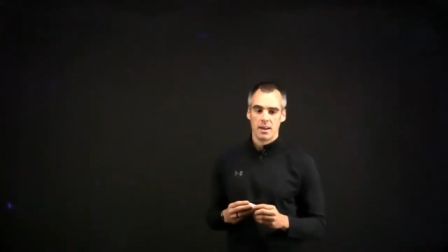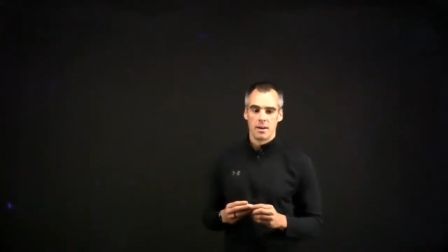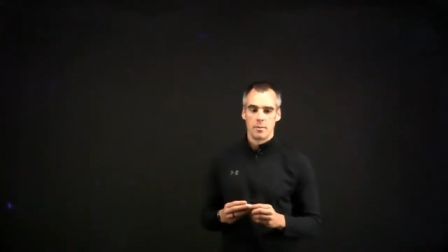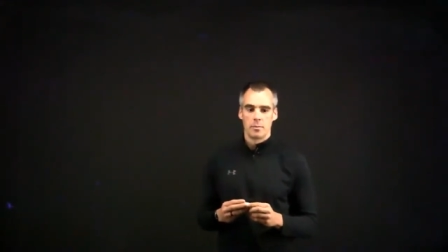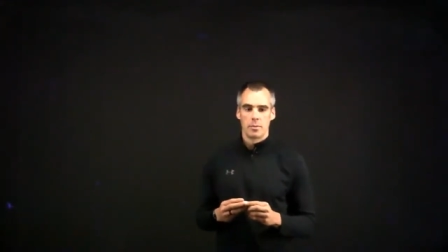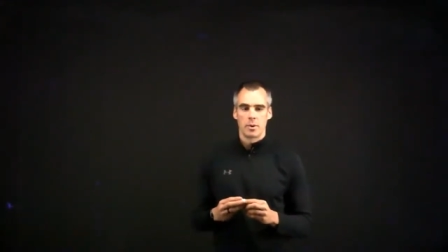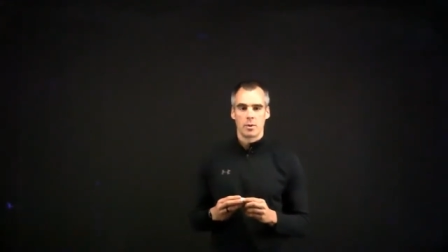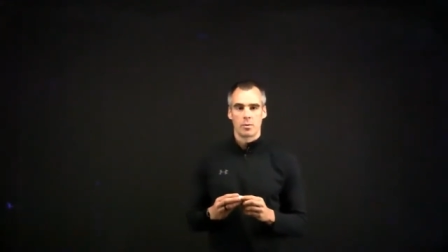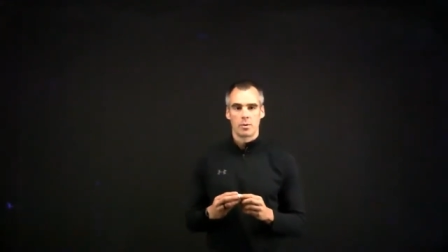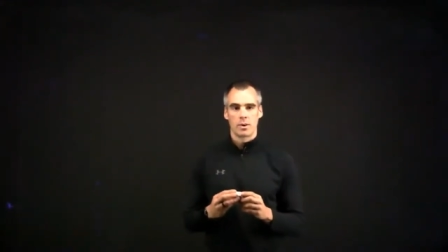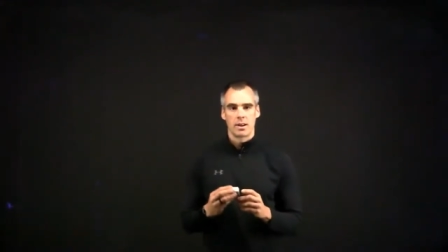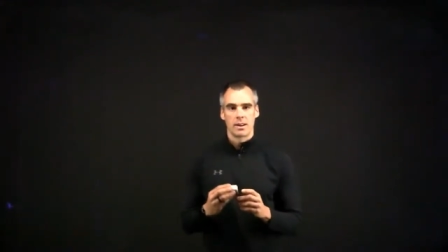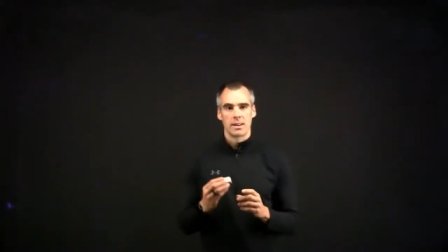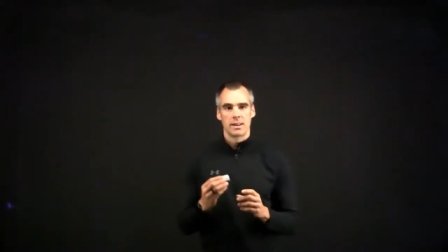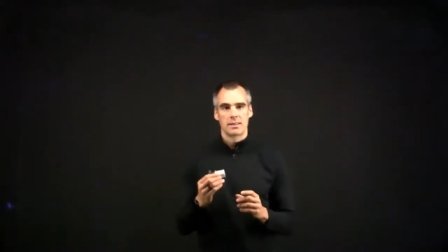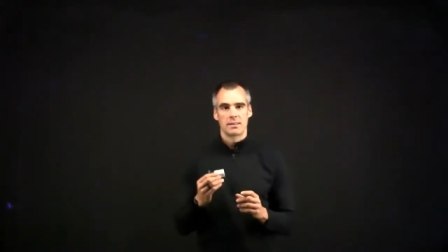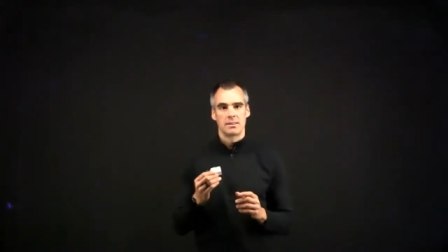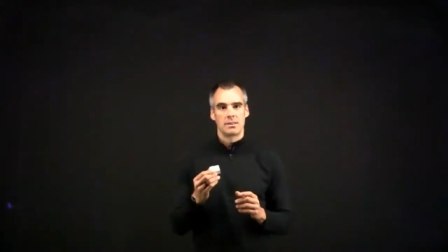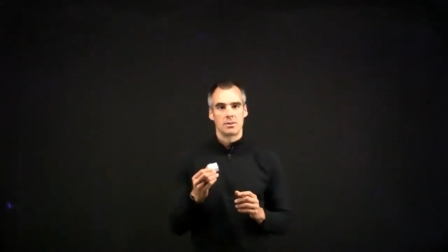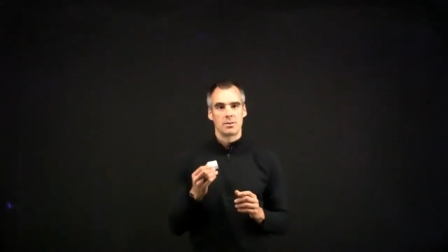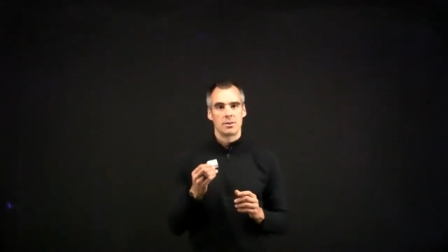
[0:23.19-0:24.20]
But what I'd like to
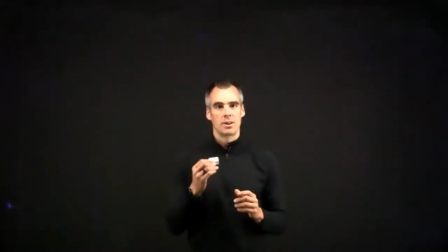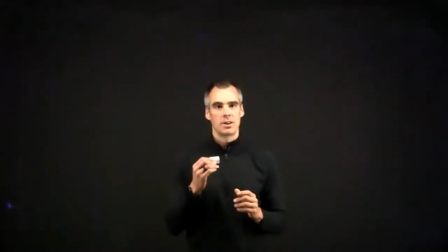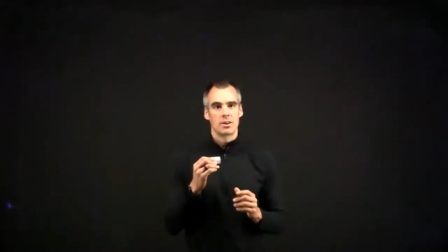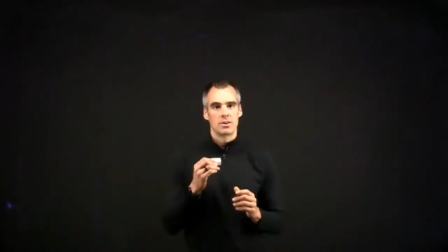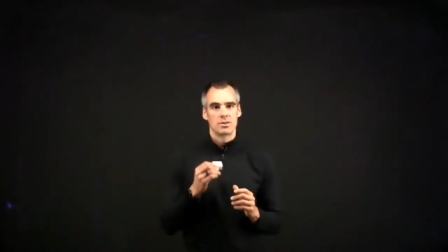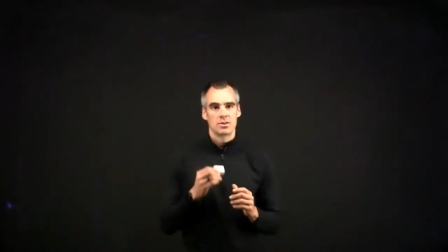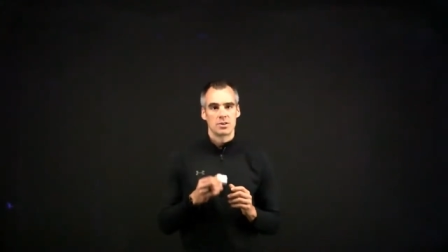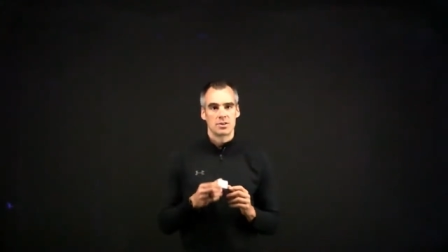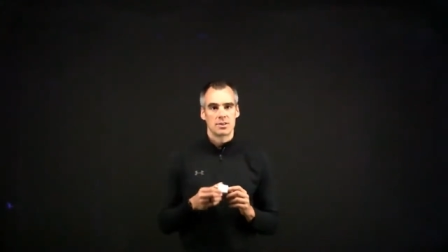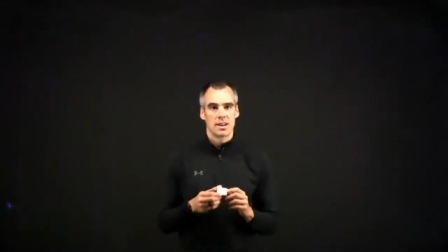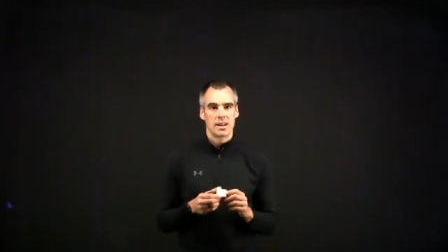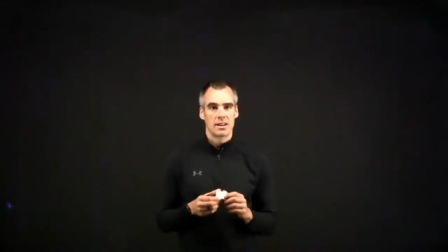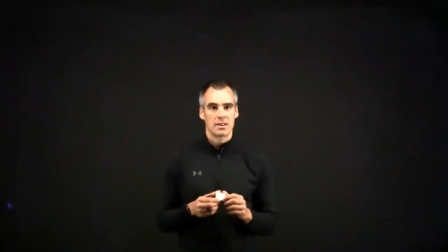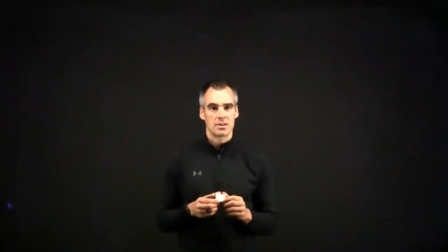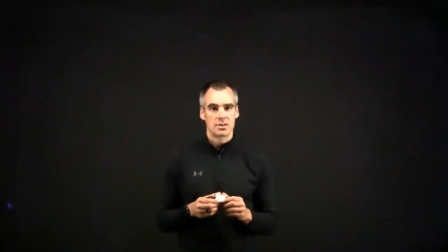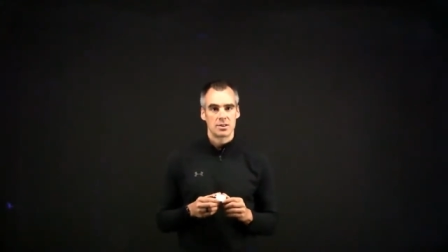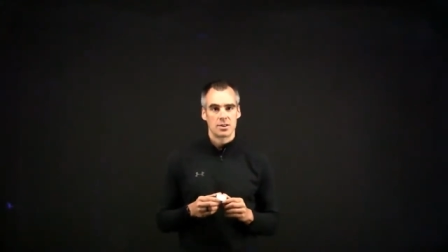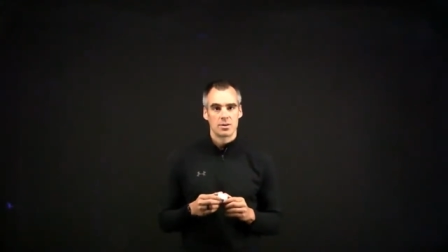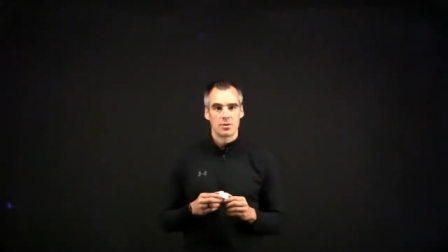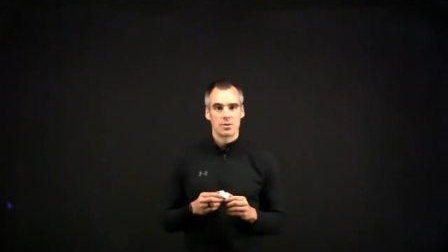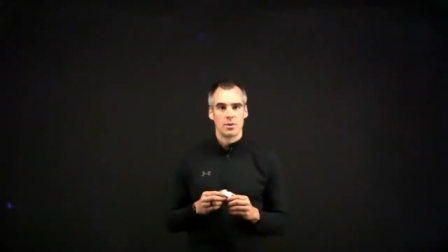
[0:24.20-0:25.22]
do here is just kind of
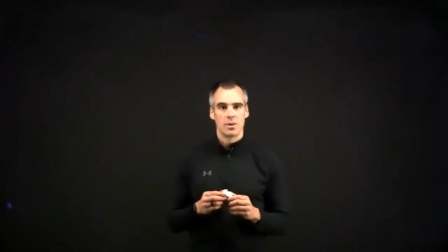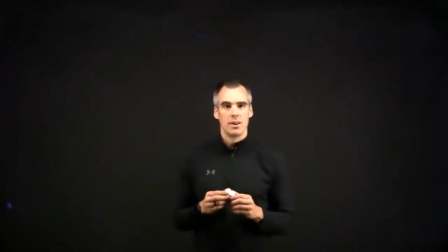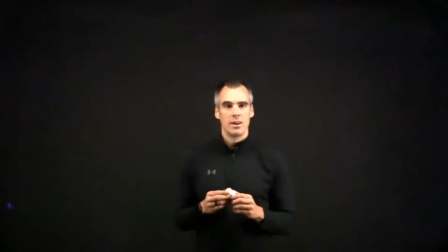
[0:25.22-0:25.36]
show